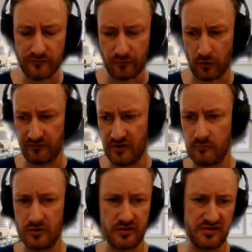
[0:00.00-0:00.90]
for the
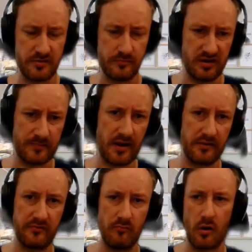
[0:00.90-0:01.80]
team, which lets them
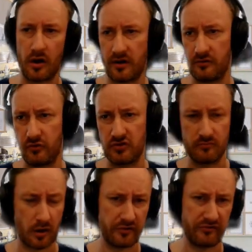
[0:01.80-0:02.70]
expand, do
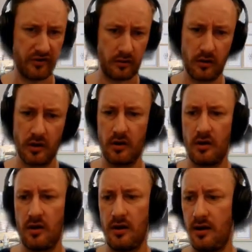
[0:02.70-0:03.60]
some marketing,
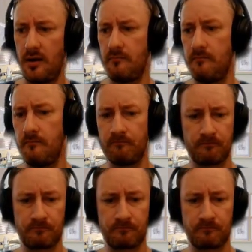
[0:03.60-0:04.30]
the